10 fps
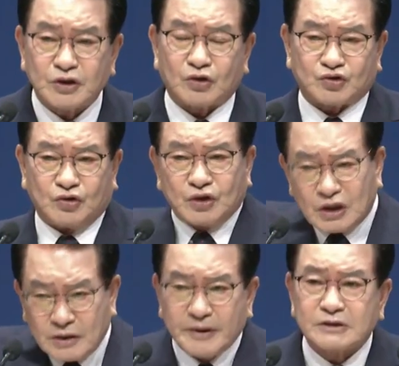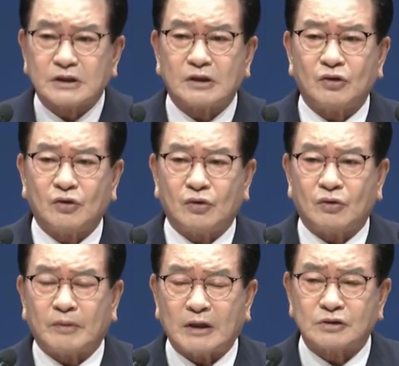From then on, they all
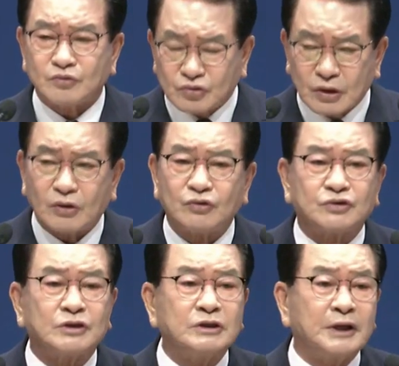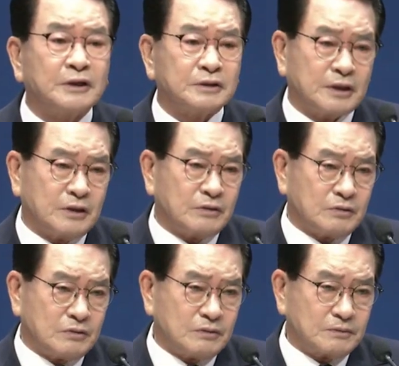stood as the main figures of
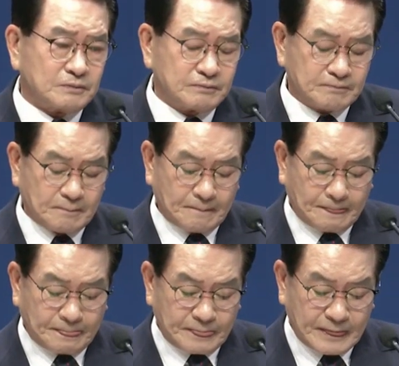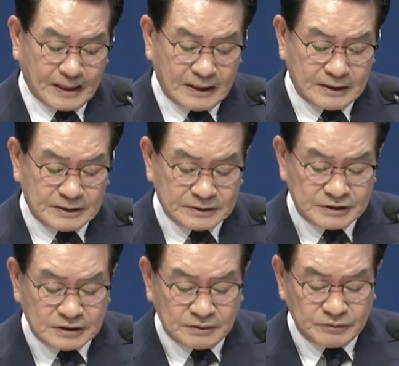bringing about
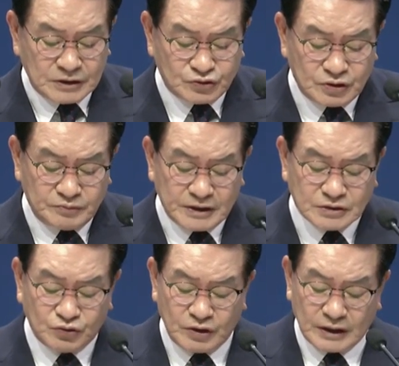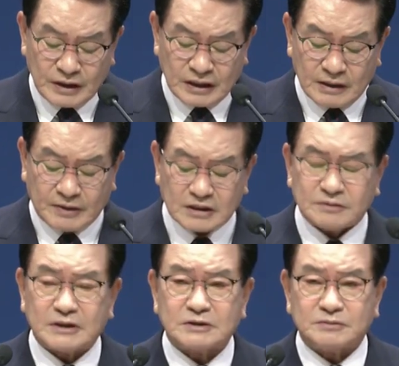unimaginable changes in the field.
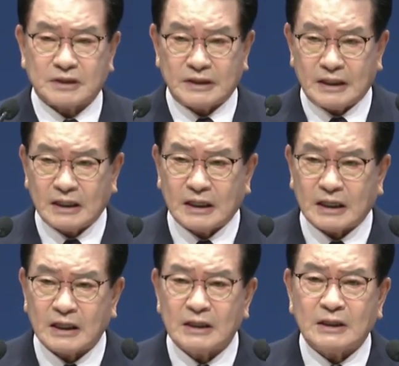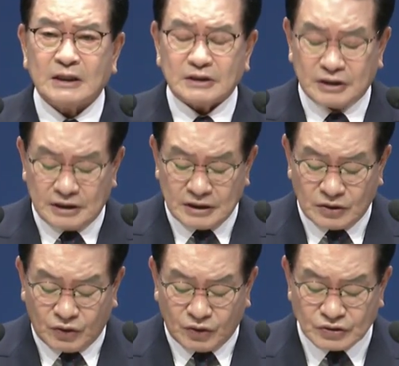Just as the word
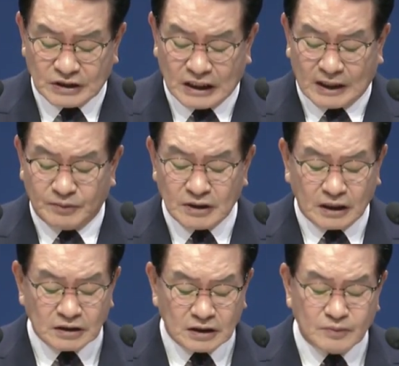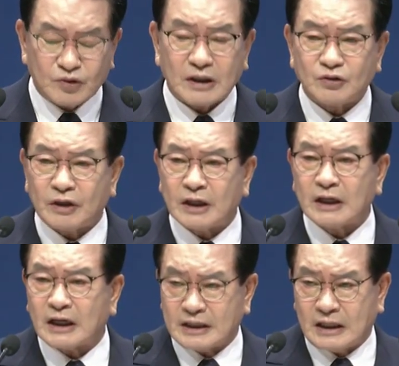says, they all became
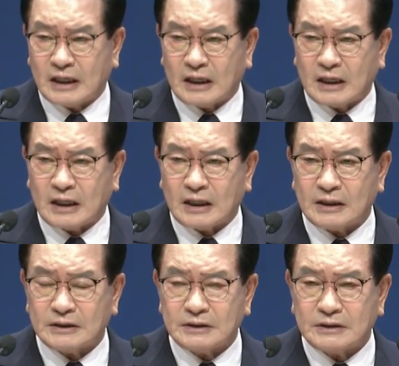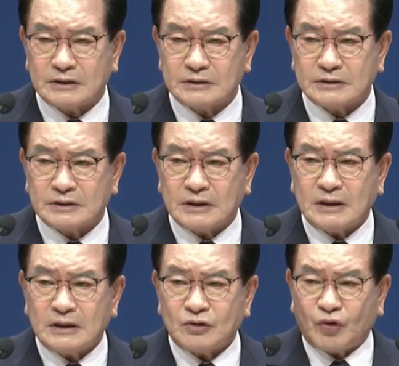witnesses. Now Jesus
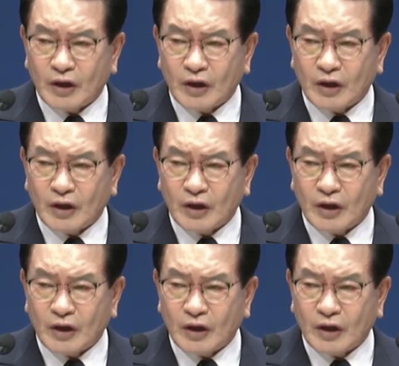is